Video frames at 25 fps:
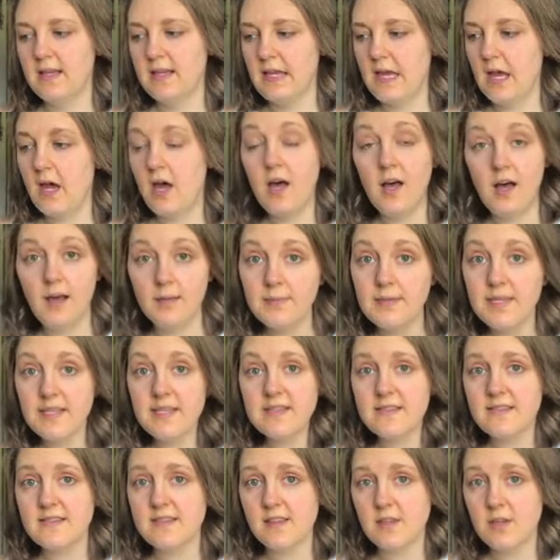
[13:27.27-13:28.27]

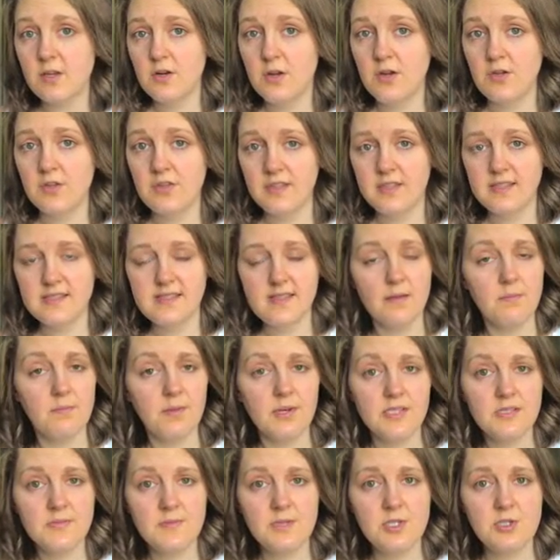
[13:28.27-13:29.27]
hobbies, you know, things that
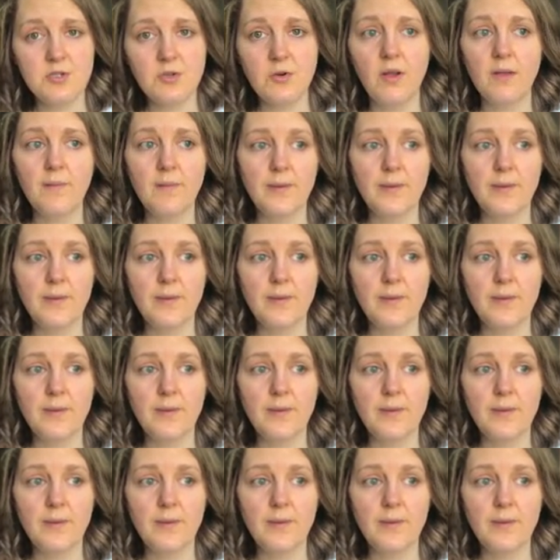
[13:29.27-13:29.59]
bring me joy,